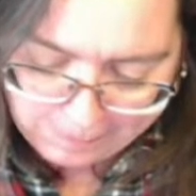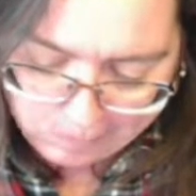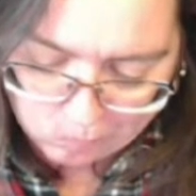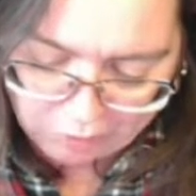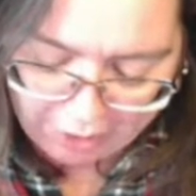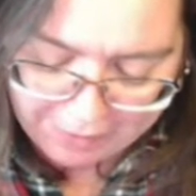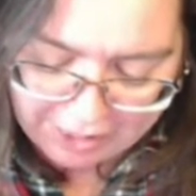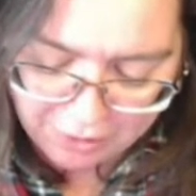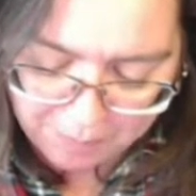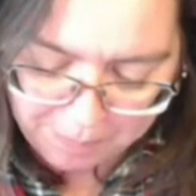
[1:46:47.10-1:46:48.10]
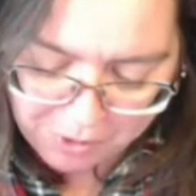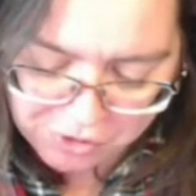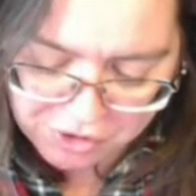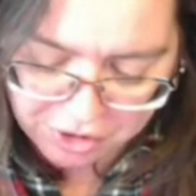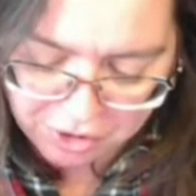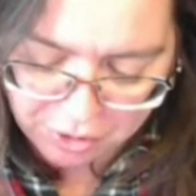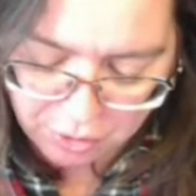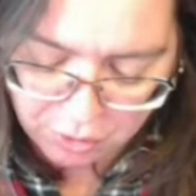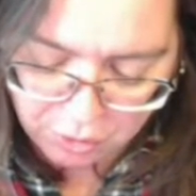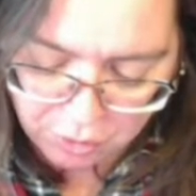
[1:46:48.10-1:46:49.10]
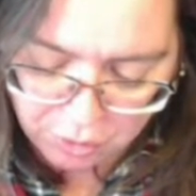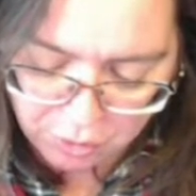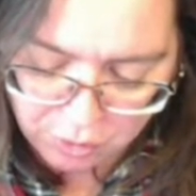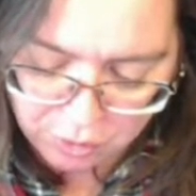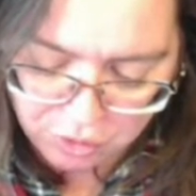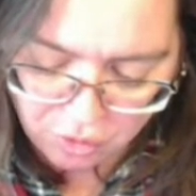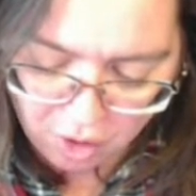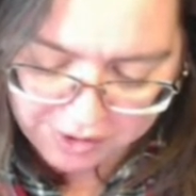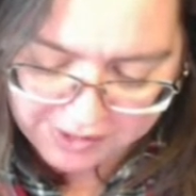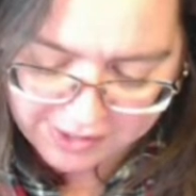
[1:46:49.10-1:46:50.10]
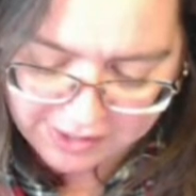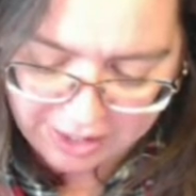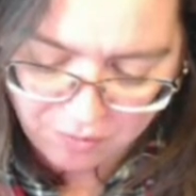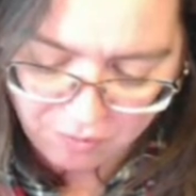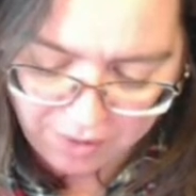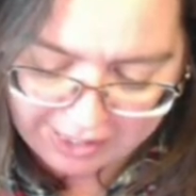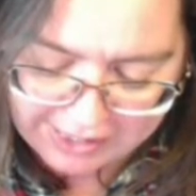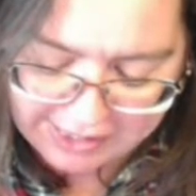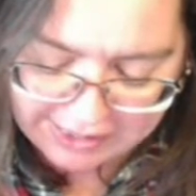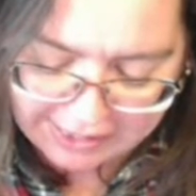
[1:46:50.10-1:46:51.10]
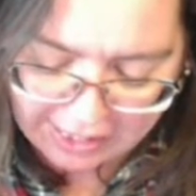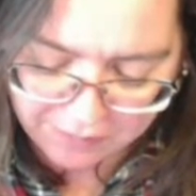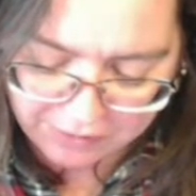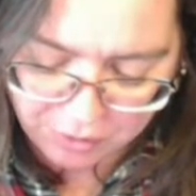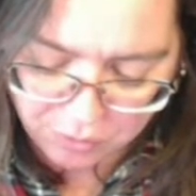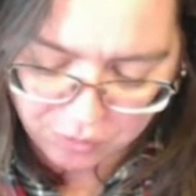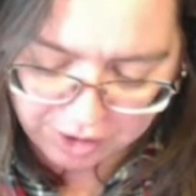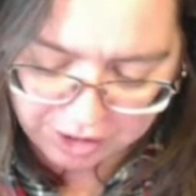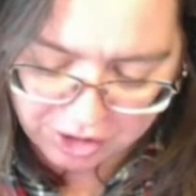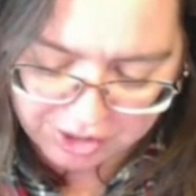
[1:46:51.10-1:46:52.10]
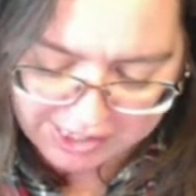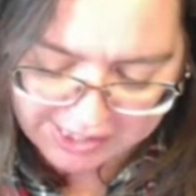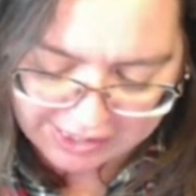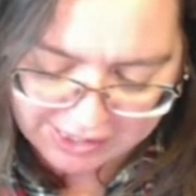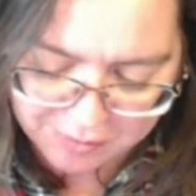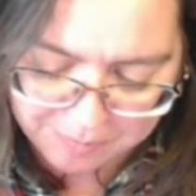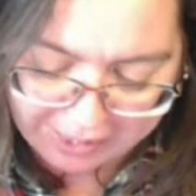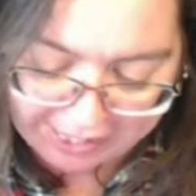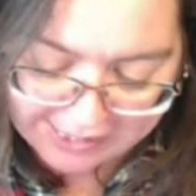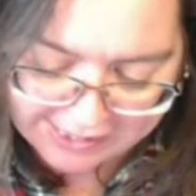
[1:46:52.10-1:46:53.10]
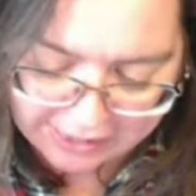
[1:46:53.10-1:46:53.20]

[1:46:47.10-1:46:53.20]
mean, the person who draws it and writes it, they have like a really good sense of pacing.